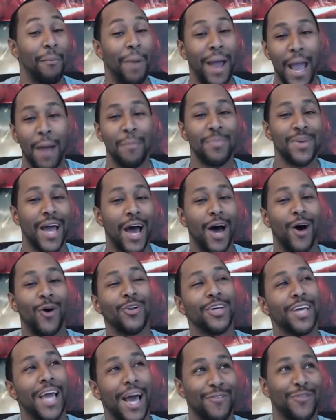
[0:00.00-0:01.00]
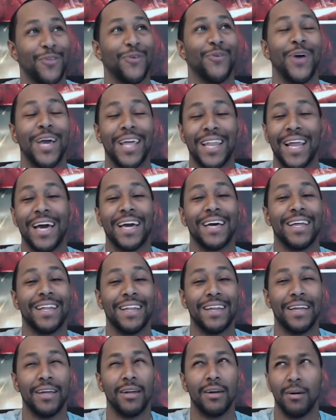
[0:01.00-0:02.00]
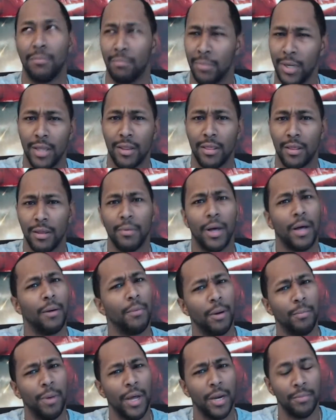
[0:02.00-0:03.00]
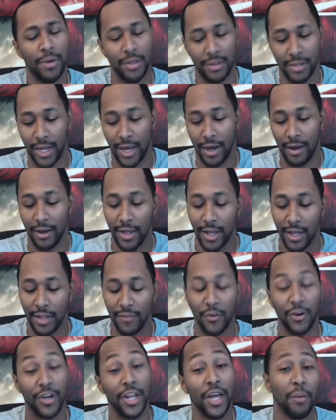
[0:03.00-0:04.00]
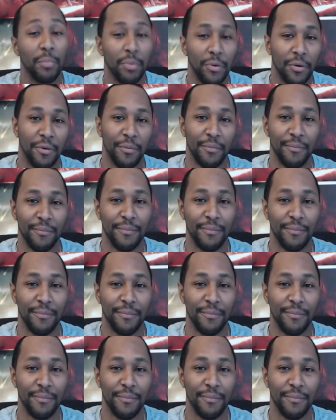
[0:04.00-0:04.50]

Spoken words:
happy I only have to wait like a month, about a month now, for Deadpool.